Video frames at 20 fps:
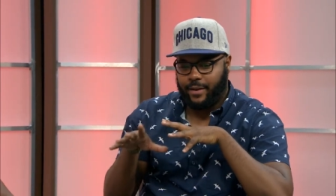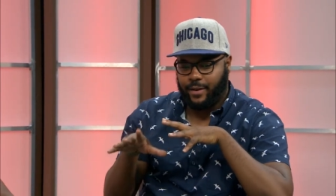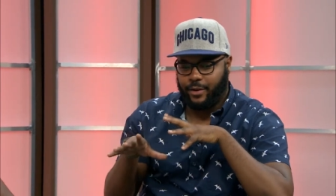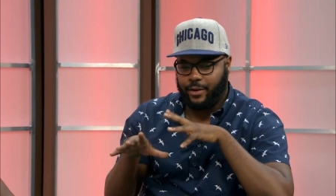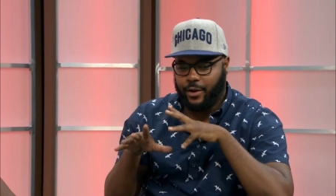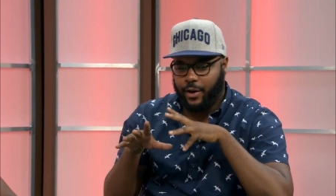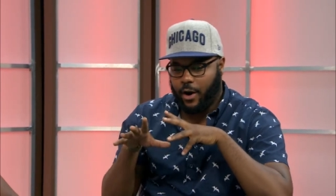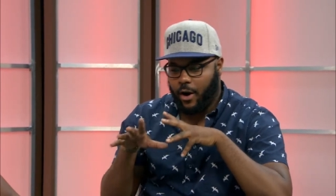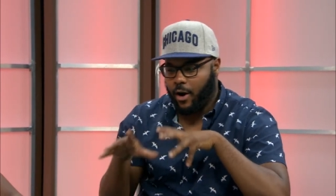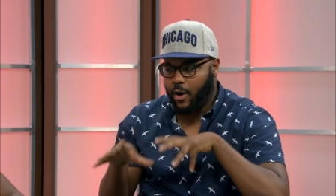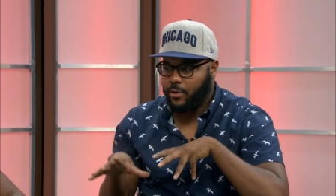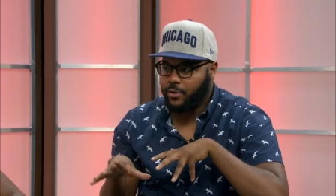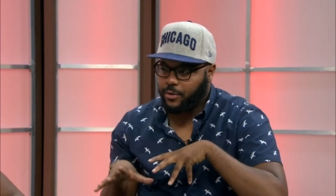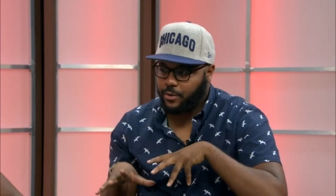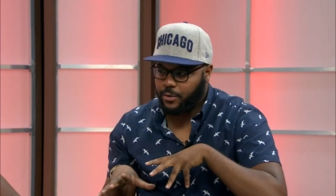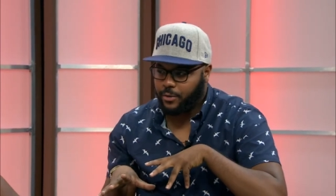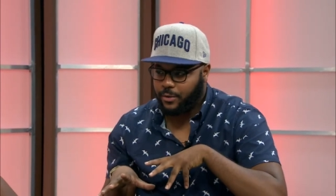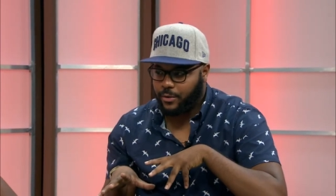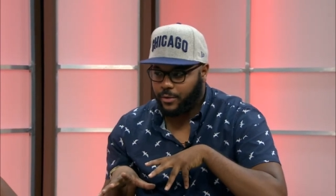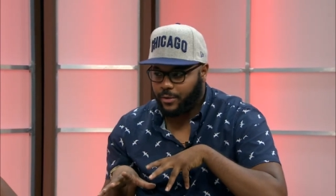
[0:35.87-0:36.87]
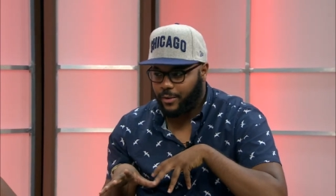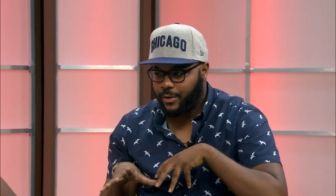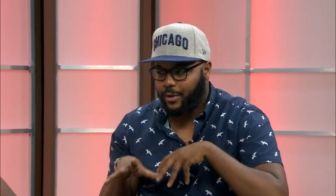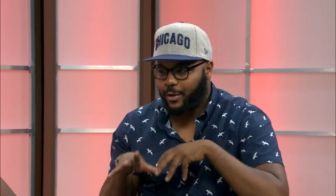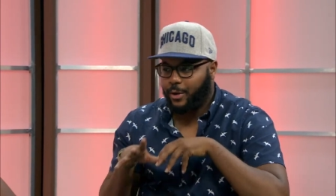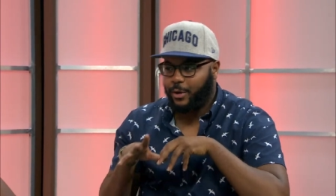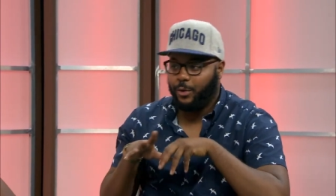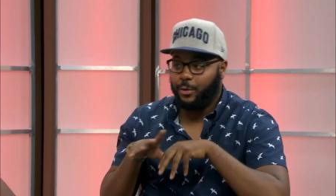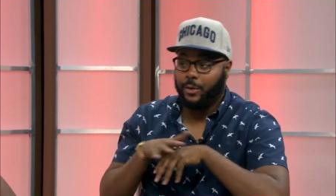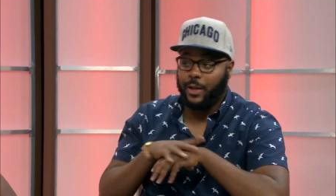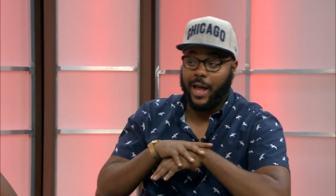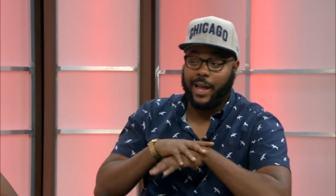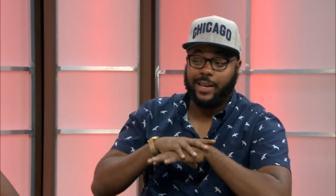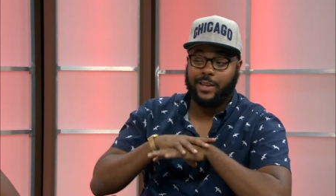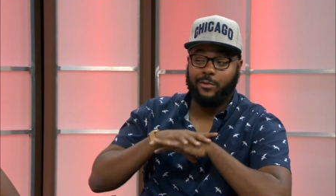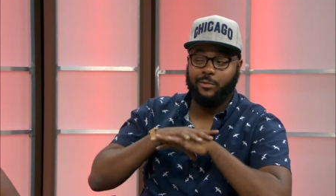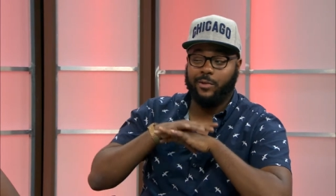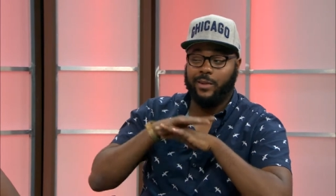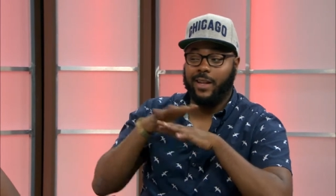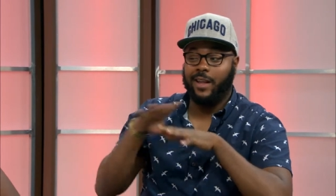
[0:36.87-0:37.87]
your uncle who like
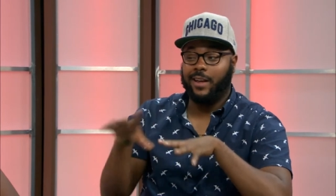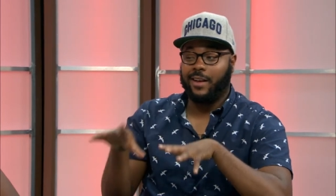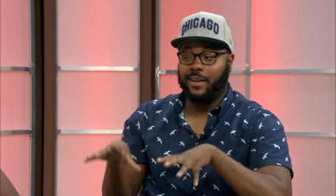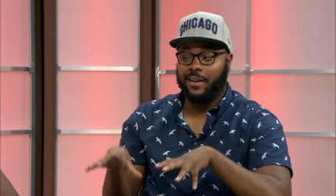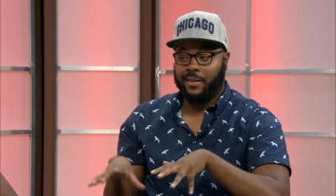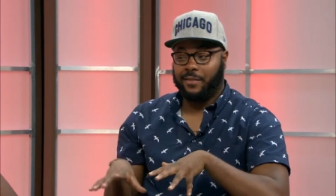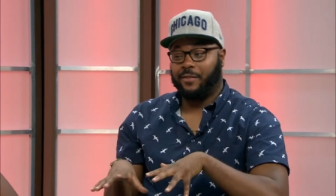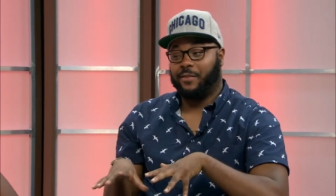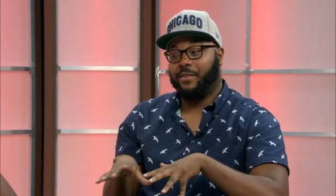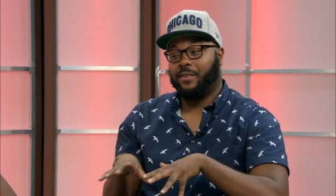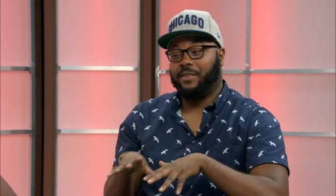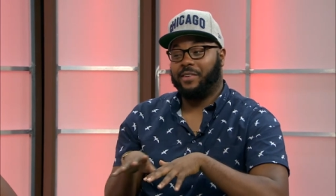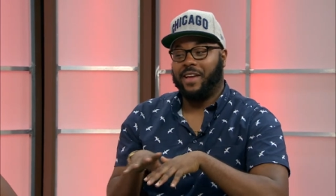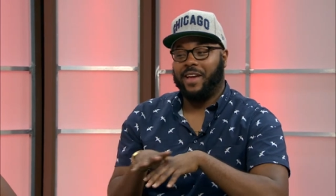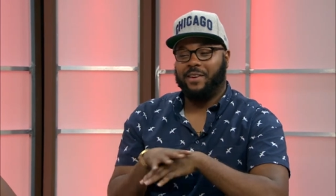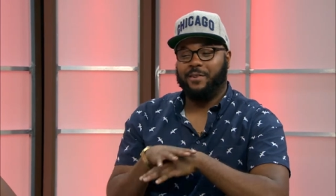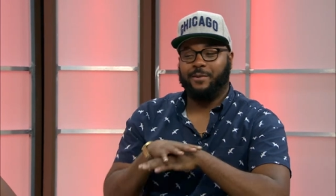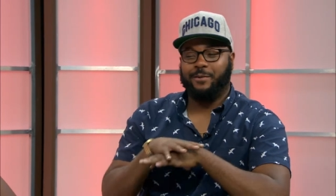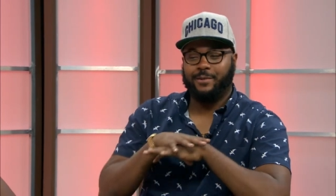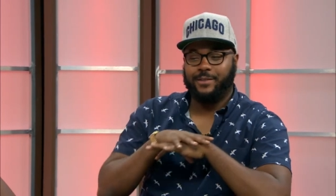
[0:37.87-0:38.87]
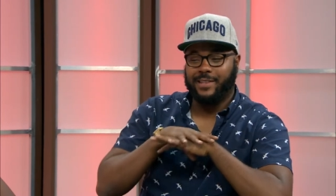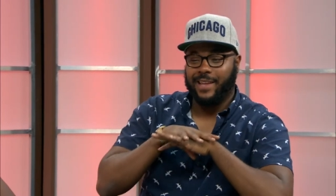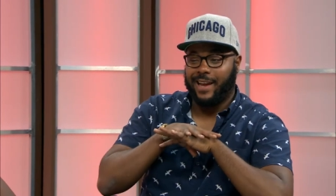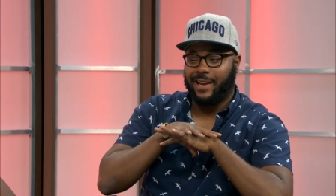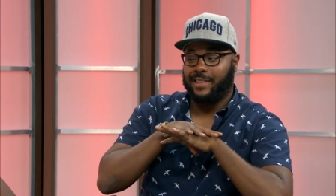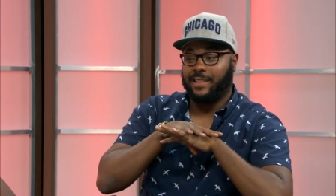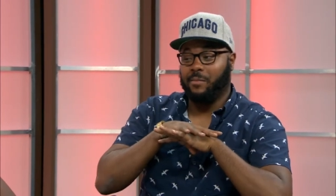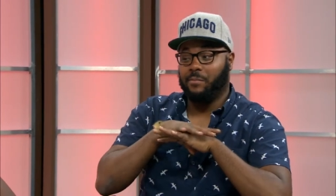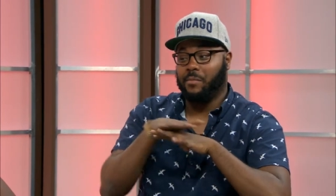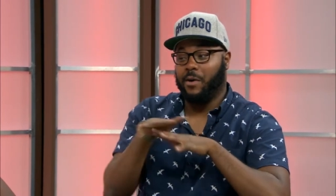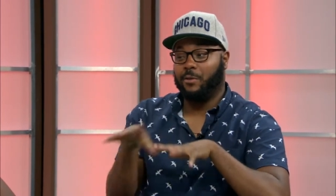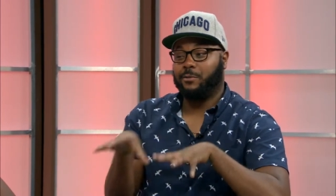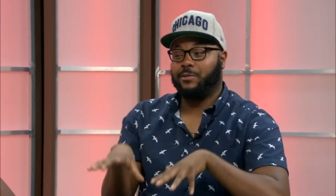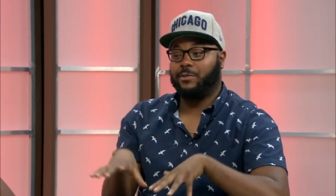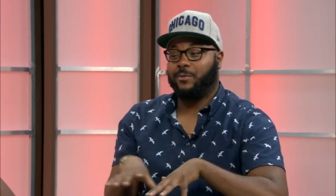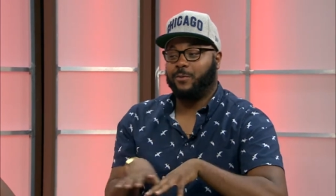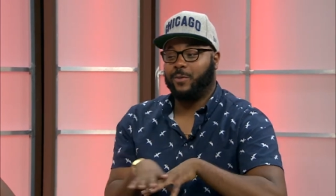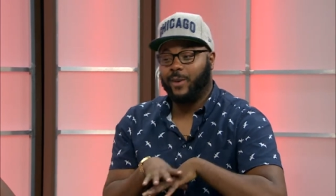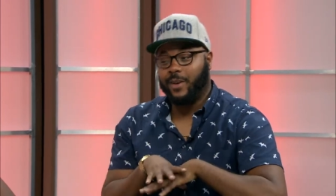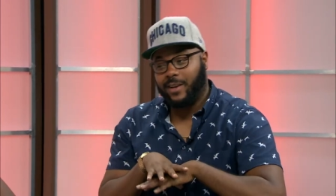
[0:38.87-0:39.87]
you love and who's like the
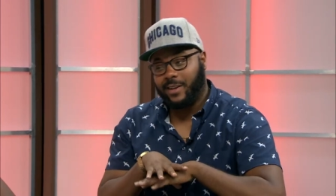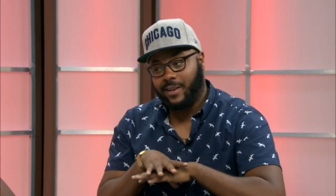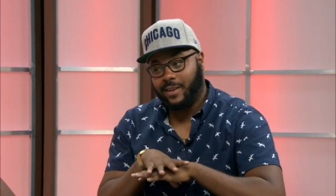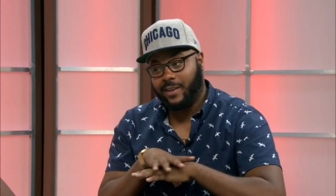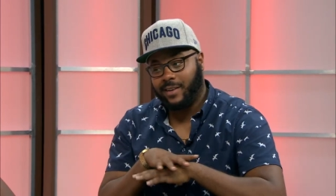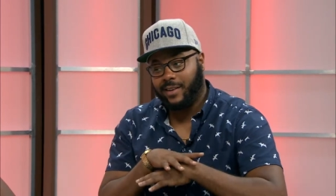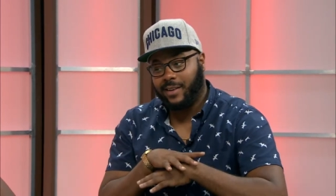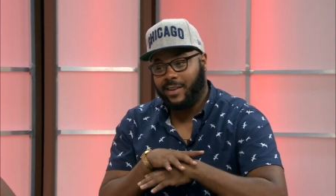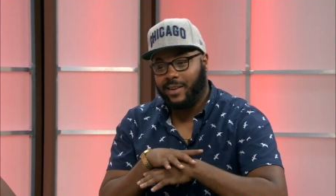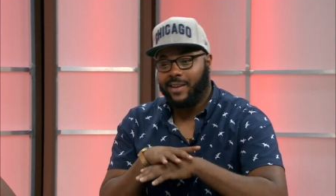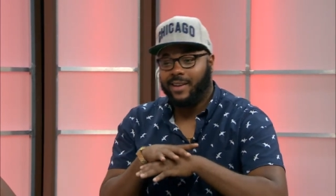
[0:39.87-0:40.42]
most fun